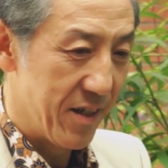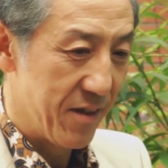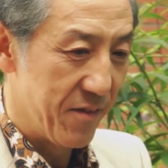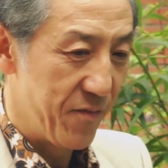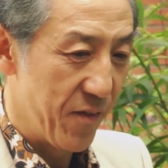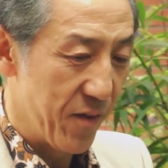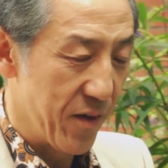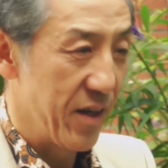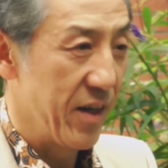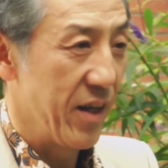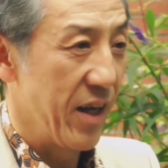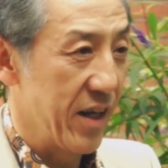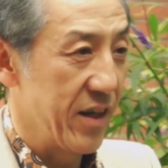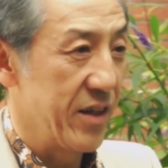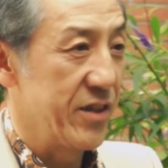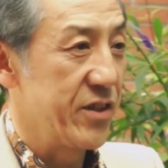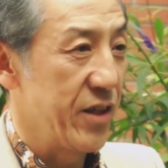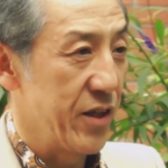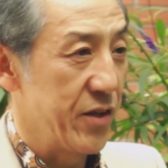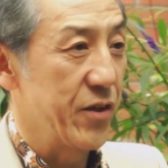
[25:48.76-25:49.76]
foreign
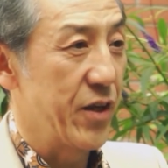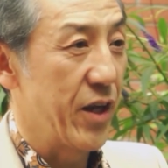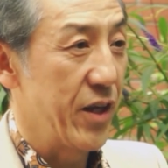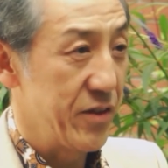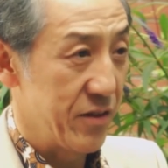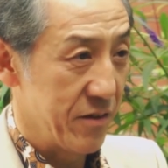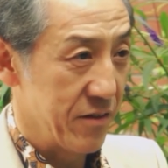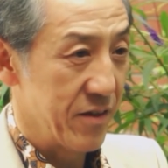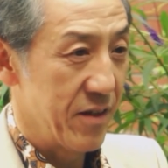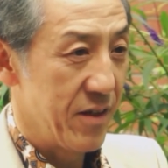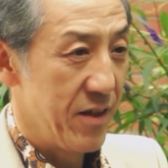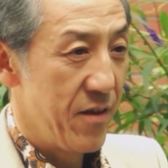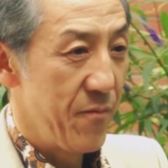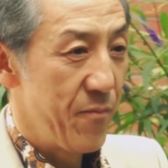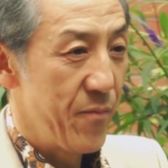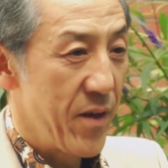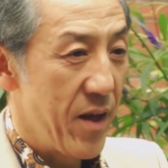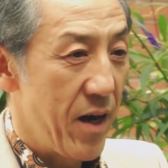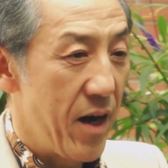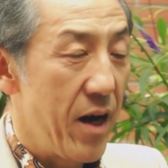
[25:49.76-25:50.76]
language education.
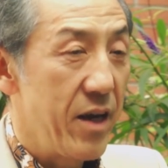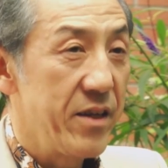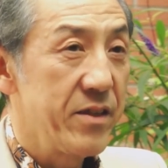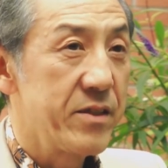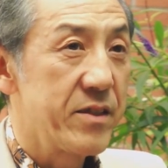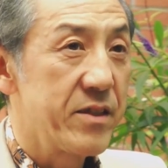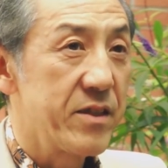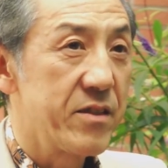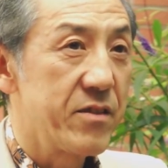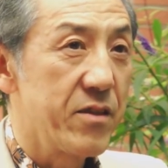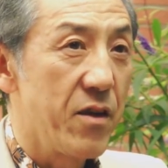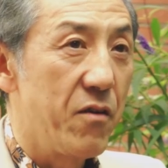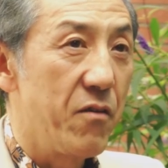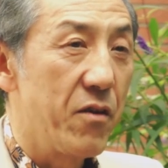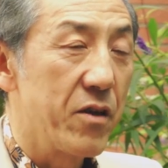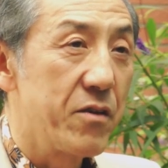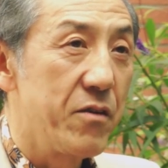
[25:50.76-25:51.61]
I saw